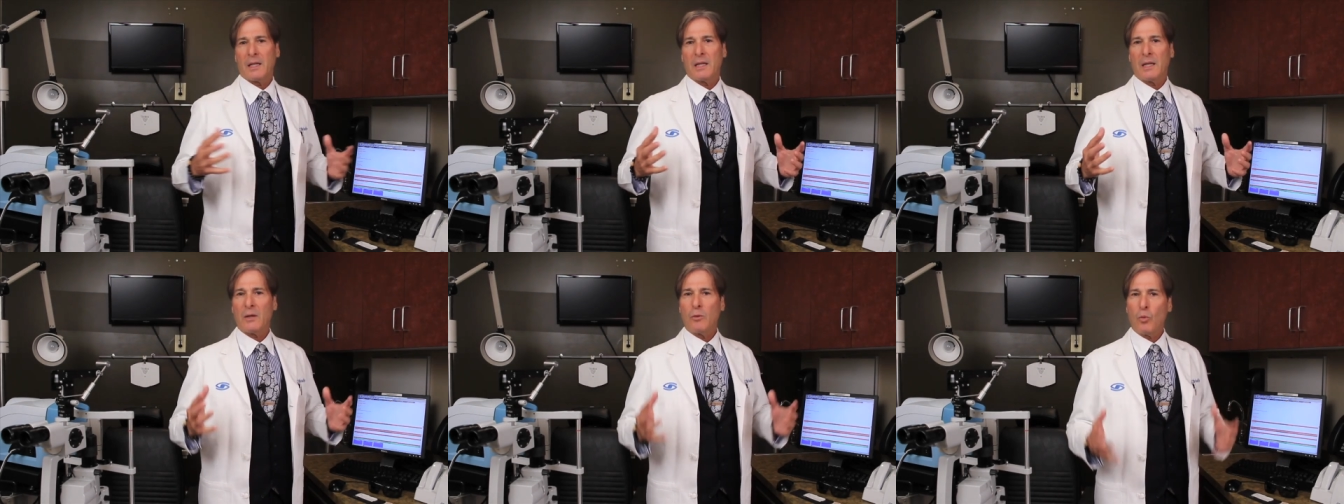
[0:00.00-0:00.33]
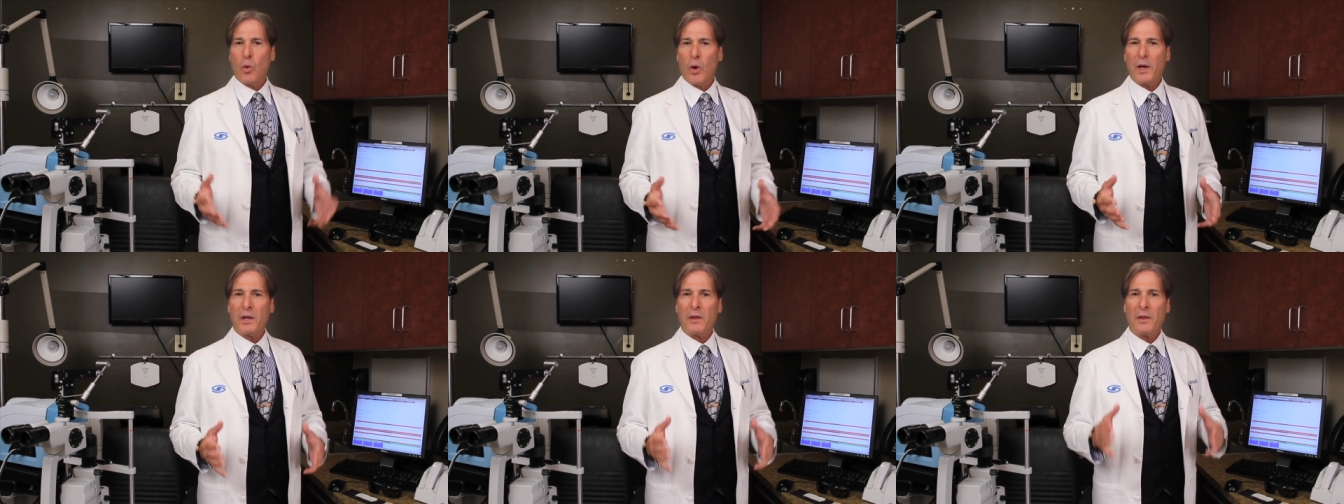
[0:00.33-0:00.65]

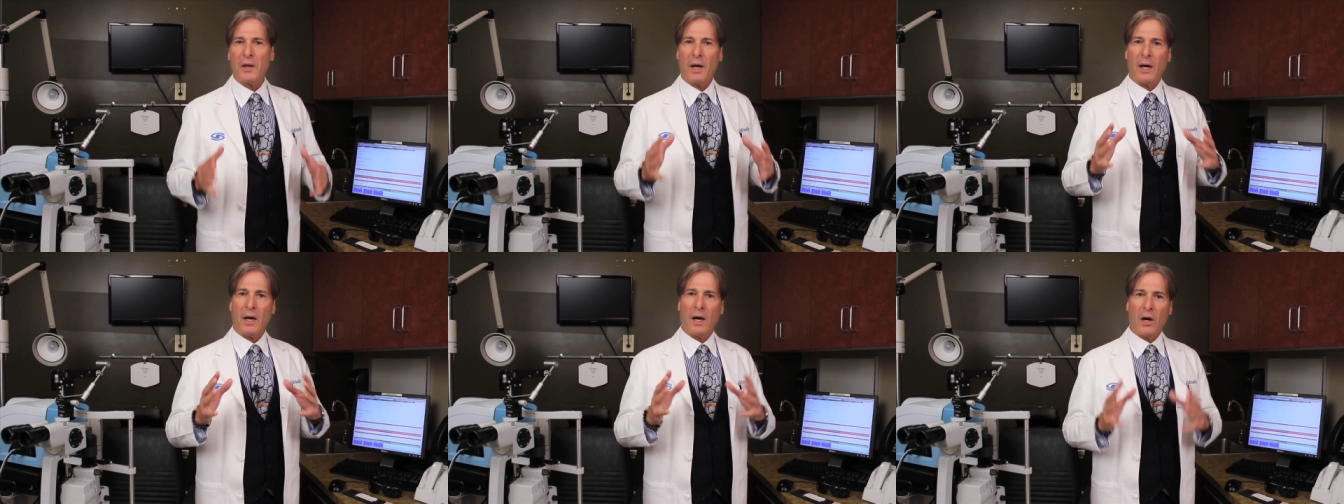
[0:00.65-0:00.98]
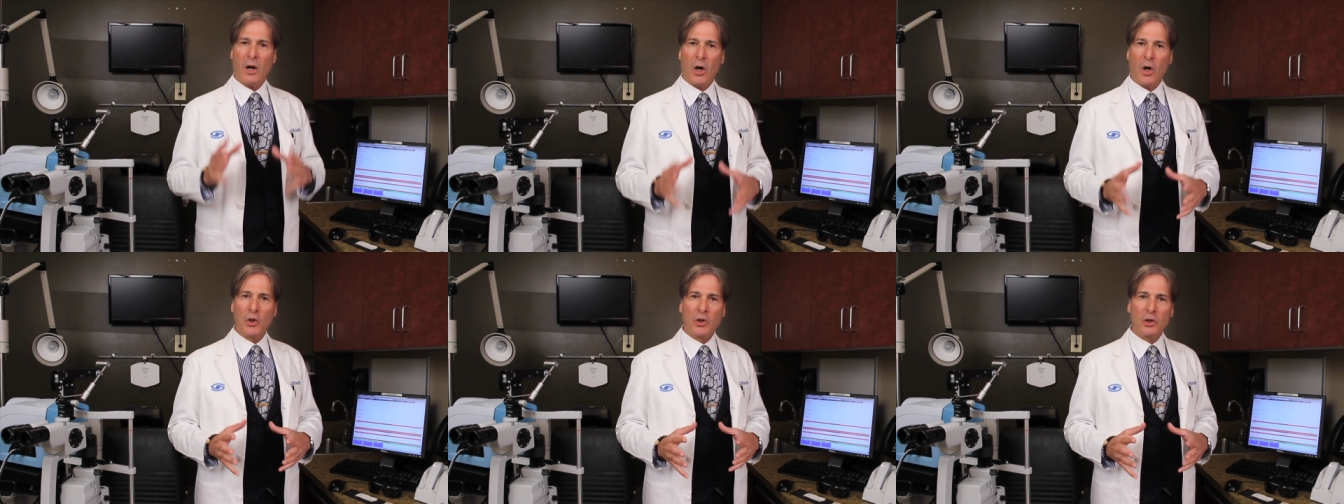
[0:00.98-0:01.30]
One of the
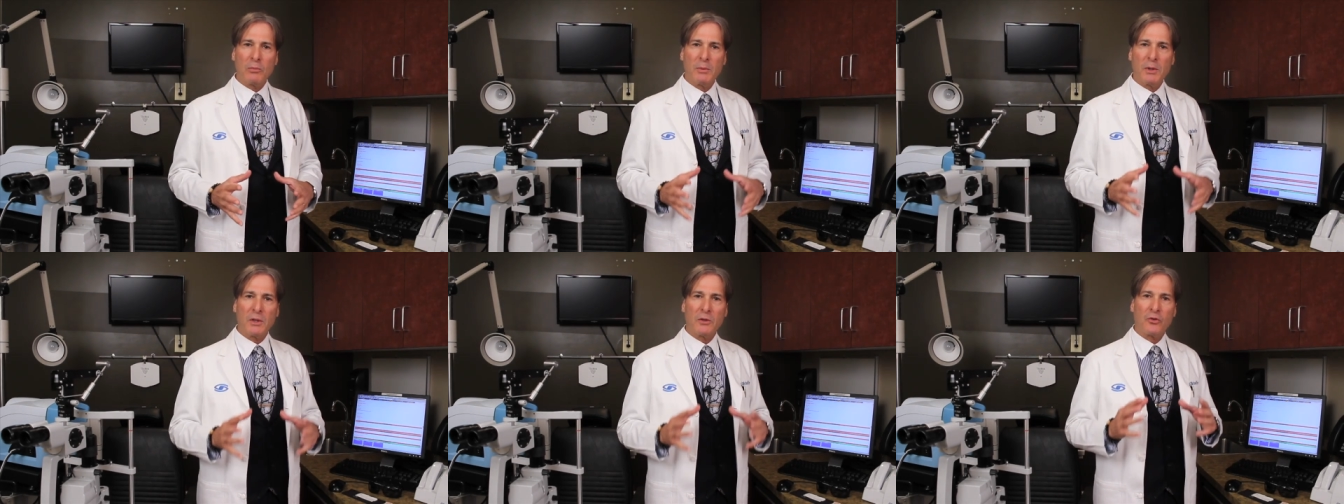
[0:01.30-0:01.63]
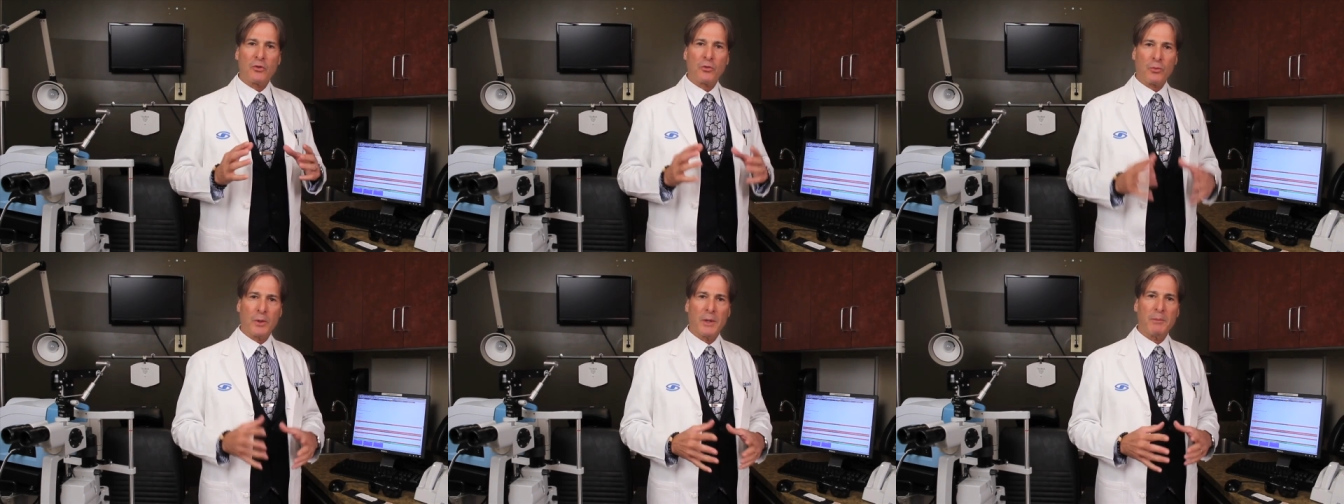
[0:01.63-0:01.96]
ultimate
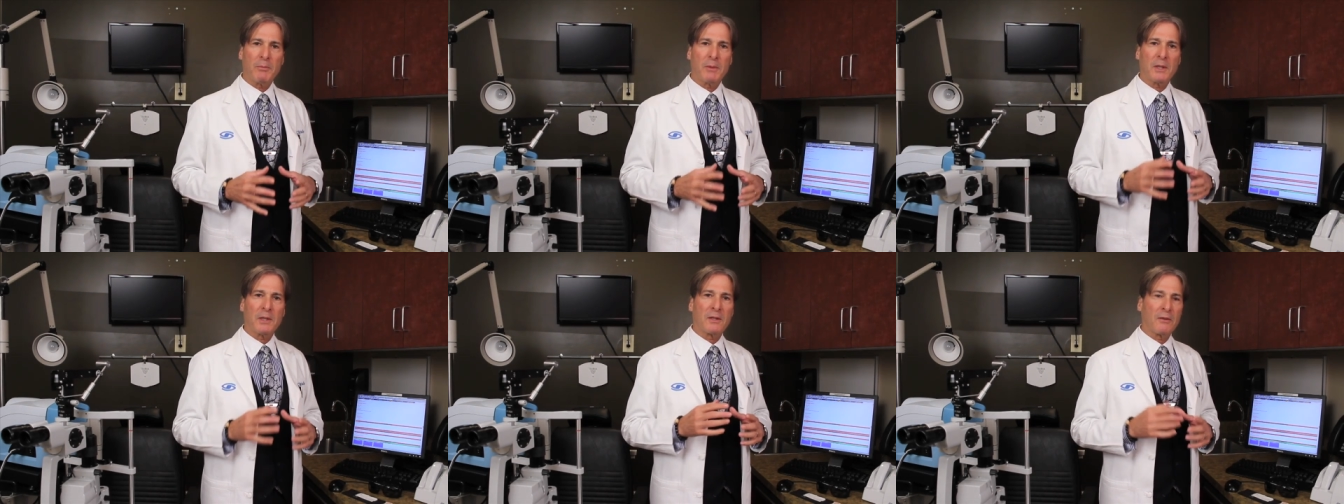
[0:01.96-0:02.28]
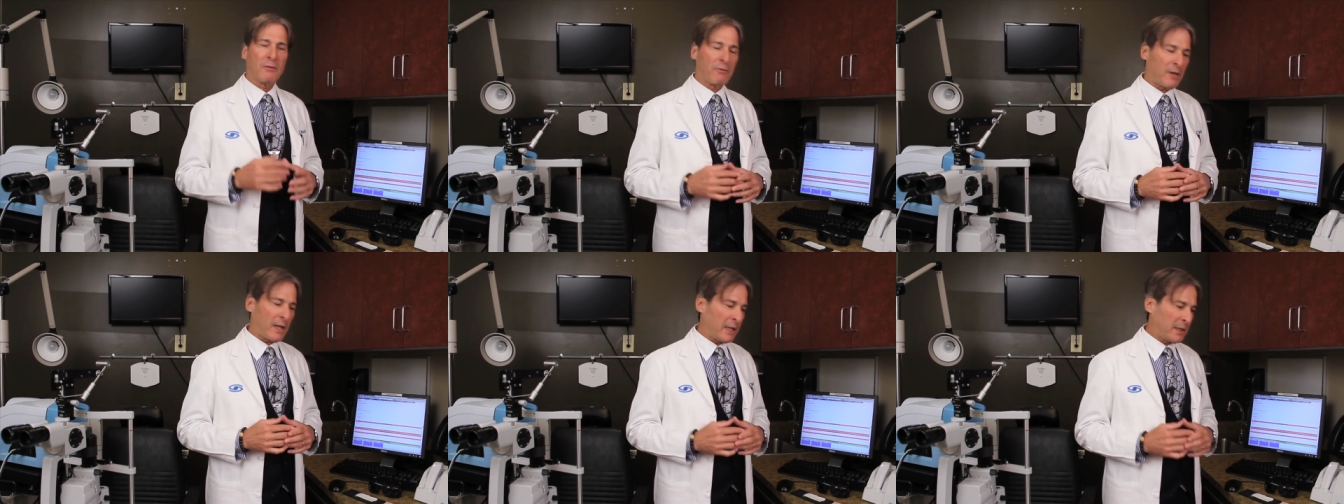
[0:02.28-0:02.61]
treatment
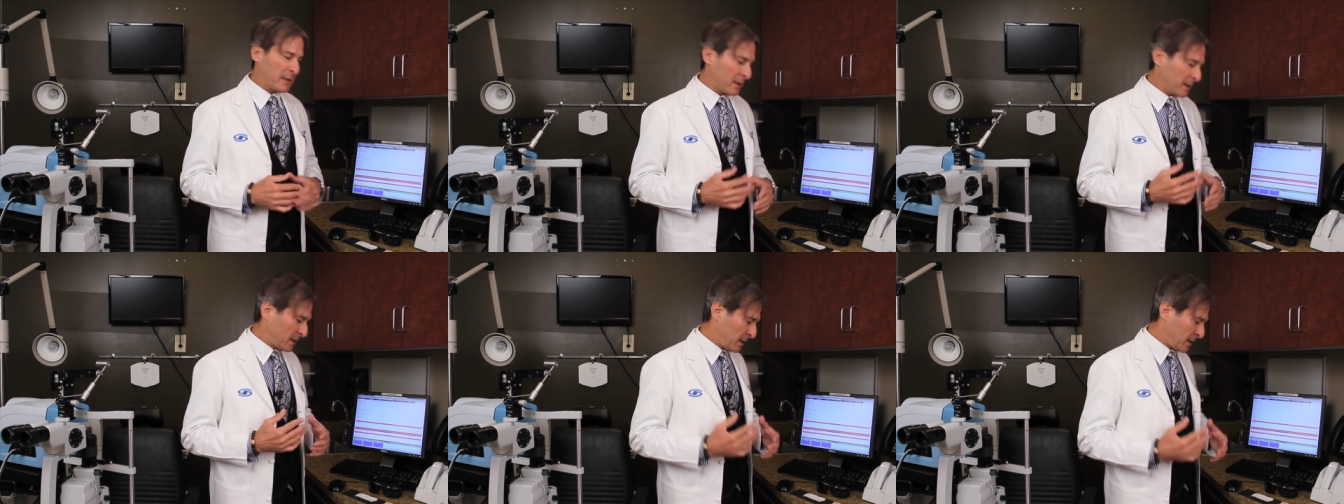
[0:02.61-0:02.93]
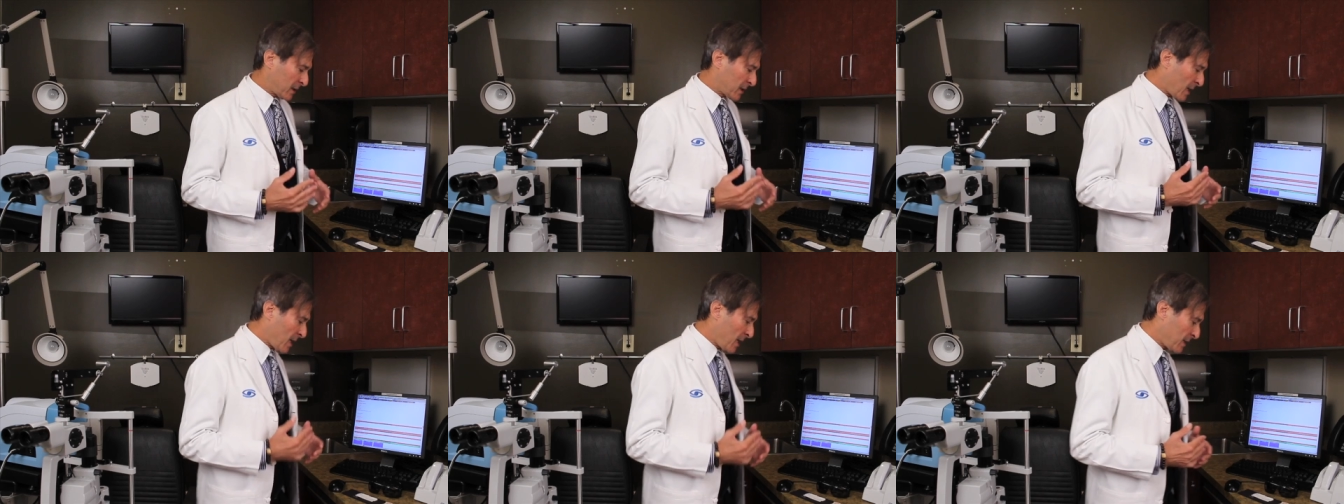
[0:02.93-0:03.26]
devices is
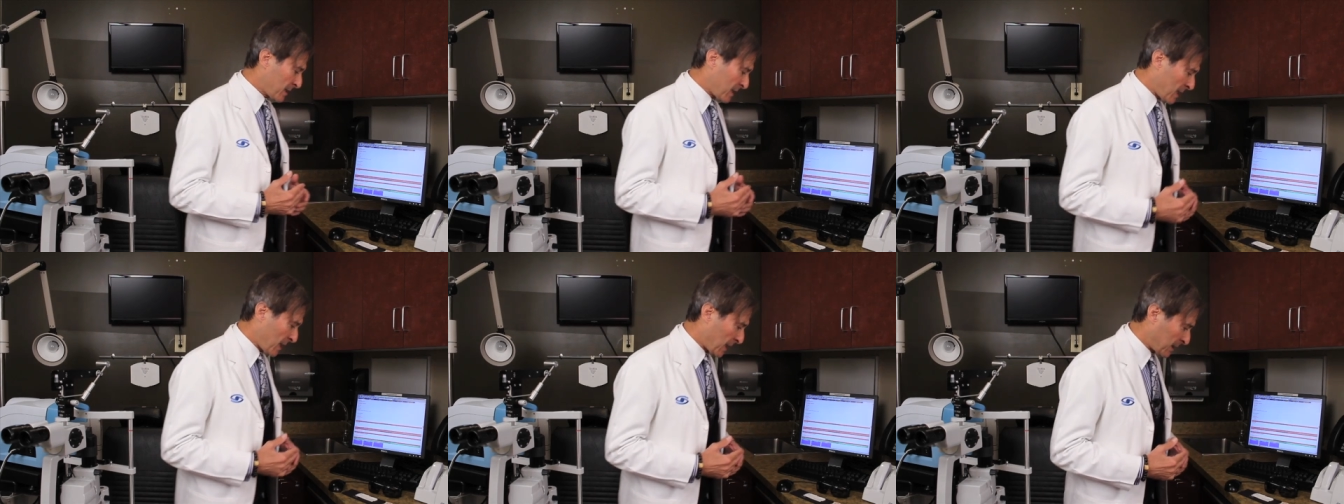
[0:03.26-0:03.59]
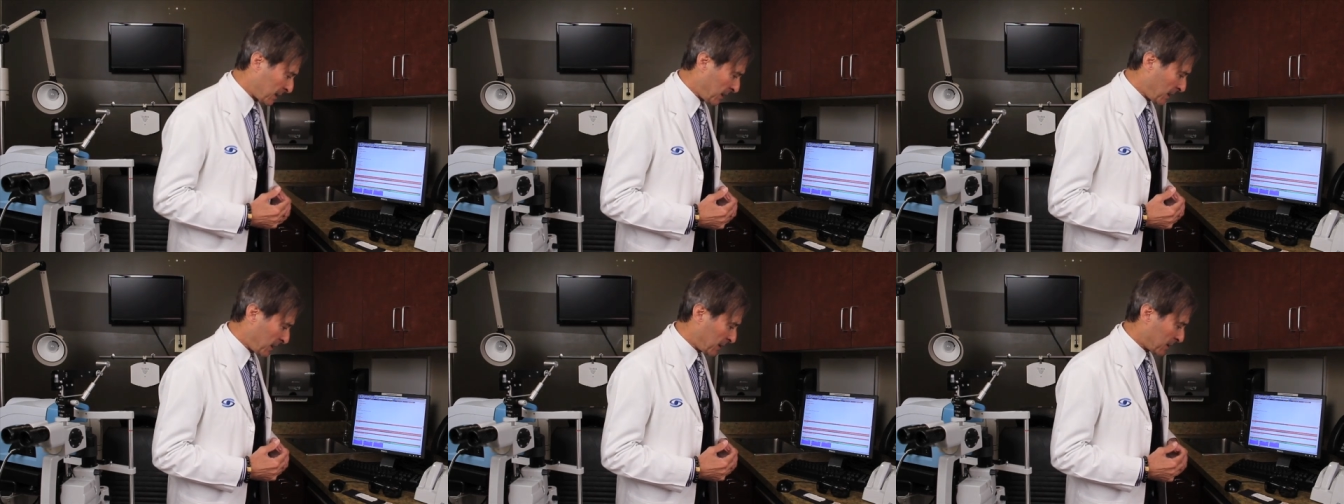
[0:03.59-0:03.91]
contact
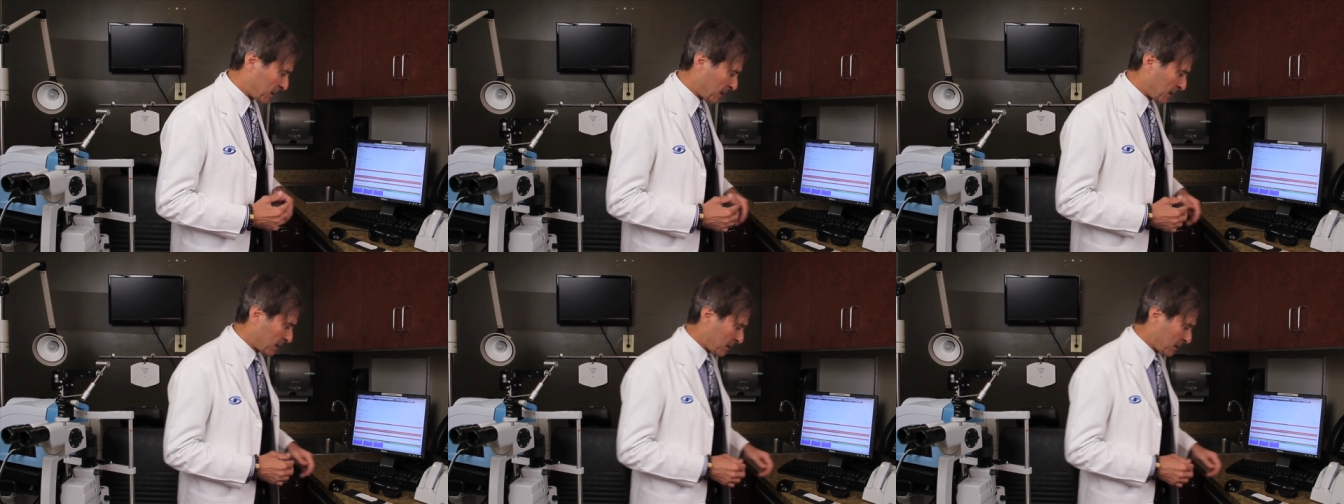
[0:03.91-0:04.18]
lenses.